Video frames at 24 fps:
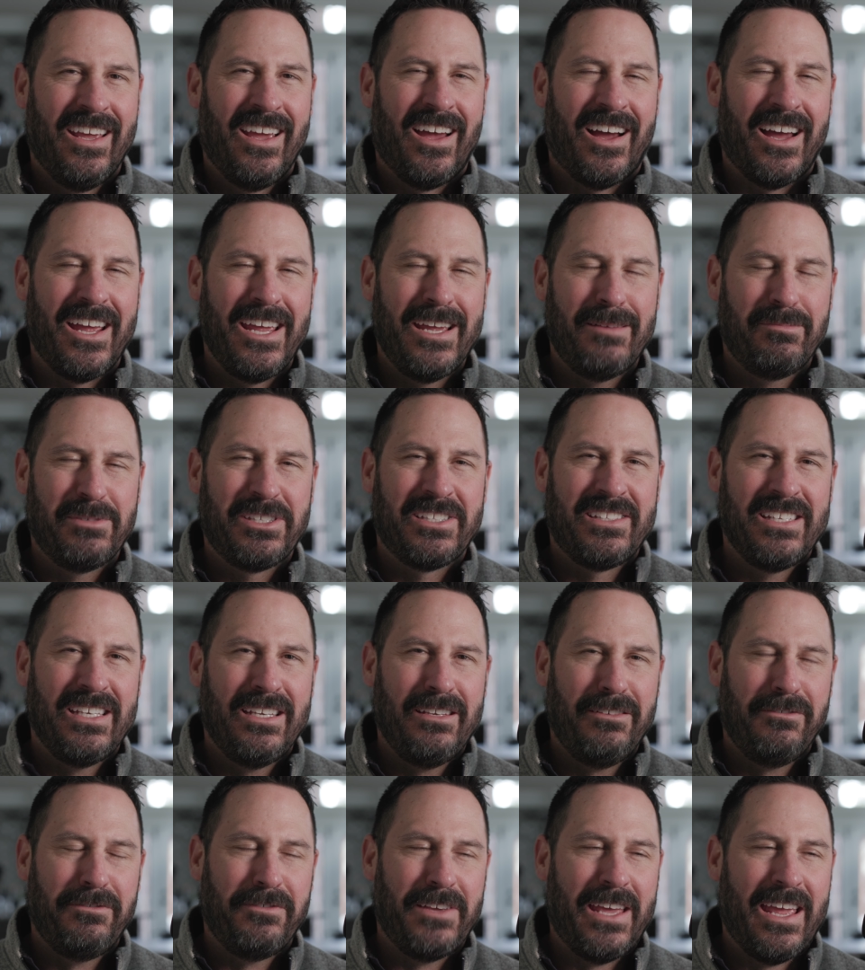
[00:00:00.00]
I am
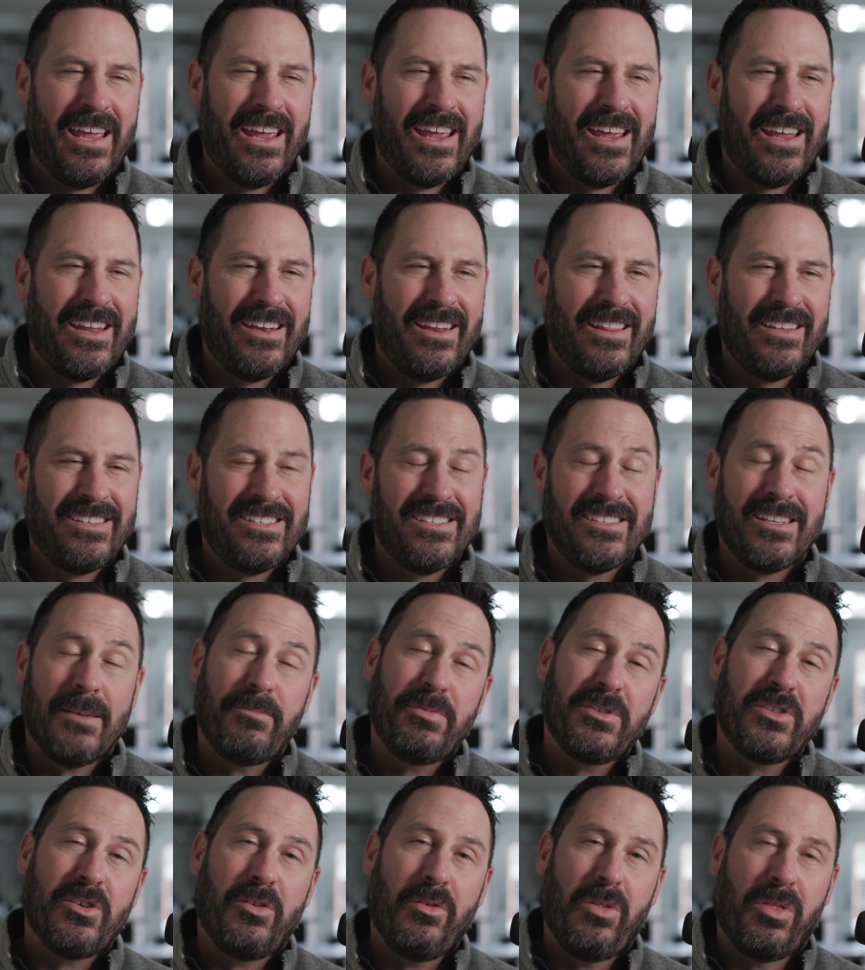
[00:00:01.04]
Steve, and this is
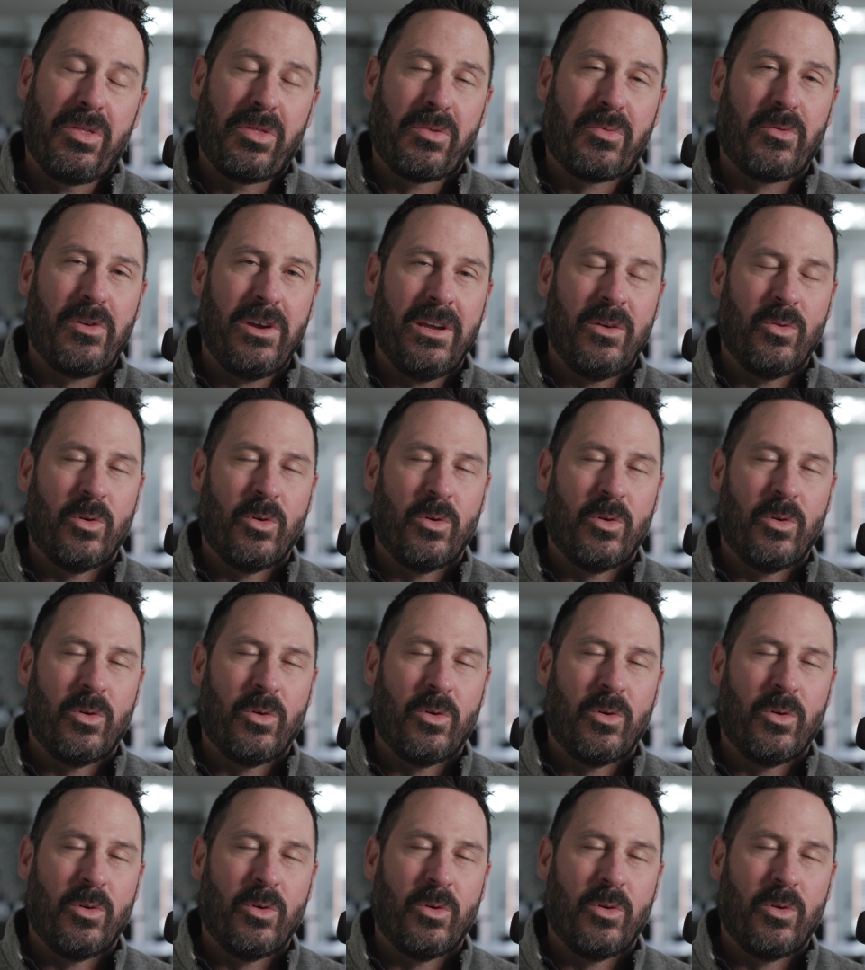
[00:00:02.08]
episode 3.